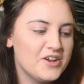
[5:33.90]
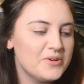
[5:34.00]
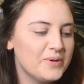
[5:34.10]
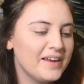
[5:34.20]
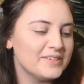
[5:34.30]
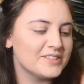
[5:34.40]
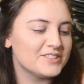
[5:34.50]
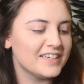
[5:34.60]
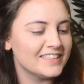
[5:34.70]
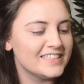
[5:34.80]
do
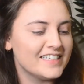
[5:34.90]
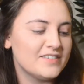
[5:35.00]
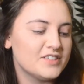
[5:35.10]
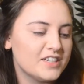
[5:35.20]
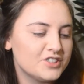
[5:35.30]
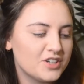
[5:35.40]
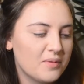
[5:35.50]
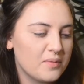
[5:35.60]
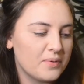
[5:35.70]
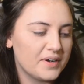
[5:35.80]
Australians have such
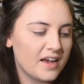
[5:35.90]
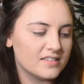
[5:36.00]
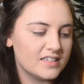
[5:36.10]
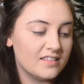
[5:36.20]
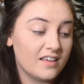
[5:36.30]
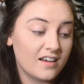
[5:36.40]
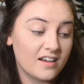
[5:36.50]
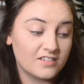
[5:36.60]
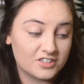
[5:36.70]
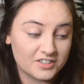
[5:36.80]
trouble pronouncing their
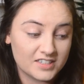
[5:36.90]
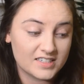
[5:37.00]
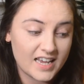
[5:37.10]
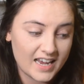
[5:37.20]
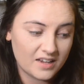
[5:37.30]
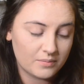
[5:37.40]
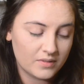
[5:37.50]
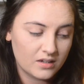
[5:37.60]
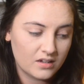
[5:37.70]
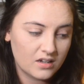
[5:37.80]
country's name?
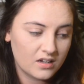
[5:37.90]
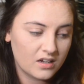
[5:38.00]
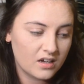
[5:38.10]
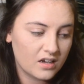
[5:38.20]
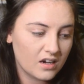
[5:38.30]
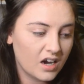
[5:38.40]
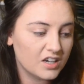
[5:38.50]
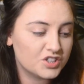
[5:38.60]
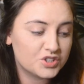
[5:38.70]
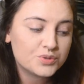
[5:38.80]

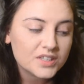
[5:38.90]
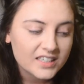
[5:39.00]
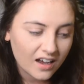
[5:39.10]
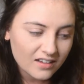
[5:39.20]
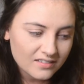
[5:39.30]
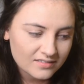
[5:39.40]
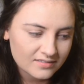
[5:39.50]
Australia